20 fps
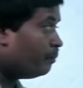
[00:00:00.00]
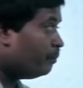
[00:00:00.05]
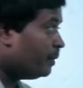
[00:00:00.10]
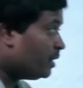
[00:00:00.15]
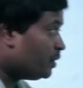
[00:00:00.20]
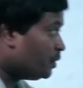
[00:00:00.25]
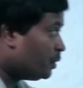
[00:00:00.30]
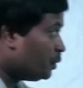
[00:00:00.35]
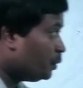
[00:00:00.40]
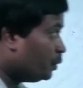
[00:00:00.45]

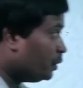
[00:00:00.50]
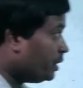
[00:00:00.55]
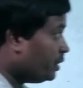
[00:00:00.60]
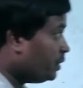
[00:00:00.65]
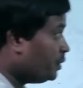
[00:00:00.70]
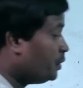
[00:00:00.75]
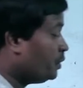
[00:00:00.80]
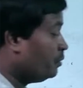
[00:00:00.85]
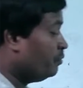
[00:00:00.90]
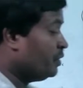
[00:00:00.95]
mature
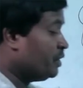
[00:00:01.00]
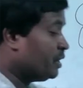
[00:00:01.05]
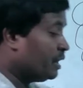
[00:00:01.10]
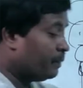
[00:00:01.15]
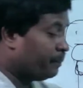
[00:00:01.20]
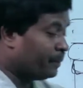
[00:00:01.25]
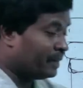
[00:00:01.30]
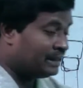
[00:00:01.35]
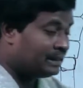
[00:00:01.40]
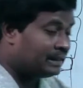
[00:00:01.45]
tissue which are
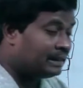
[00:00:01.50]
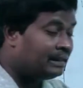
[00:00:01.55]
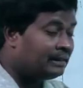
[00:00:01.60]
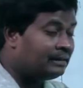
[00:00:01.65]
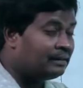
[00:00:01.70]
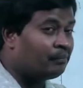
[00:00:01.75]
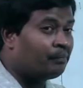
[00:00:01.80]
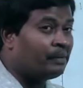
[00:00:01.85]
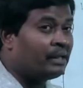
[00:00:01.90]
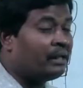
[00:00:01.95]
present in
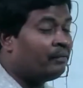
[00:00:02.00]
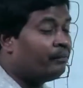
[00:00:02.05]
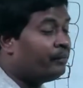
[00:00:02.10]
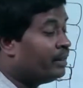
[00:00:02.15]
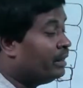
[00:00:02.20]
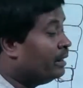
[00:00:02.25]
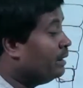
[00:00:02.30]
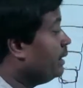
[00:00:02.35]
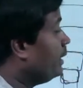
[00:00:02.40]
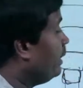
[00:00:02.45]
the plant
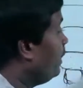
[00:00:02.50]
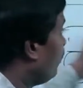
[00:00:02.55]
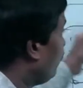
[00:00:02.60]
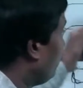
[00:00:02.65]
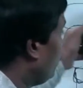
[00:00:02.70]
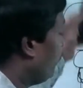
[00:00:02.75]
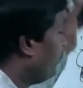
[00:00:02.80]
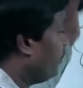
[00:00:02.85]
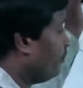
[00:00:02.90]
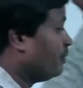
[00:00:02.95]
body, they are
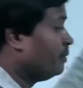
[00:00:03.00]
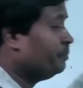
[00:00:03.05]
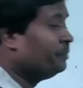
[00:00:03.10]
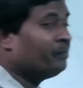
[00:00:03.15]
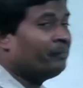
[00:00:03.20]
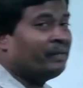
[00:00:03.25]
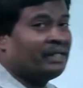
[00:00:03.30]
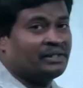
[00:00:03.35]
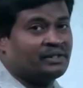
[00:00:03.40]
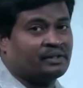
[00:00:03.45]
developed from the
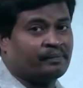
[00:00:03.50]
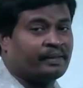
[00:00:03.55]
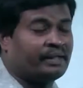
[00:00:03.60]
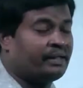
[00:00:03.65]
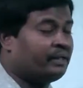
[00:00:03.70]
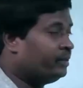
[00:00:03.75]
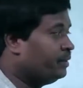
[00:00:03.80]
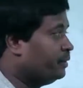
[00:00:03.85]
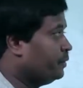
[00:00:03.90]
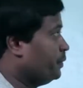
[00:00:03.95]

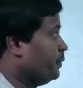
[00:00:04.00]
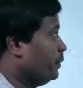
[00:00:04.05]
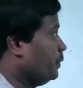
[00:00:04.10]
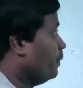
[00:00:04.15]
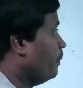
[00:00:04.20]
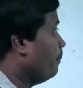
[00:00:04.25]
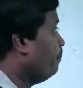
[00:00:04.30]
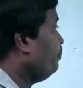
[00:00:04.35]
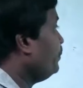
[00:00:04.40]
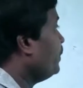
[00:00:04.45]
meristematic tissue.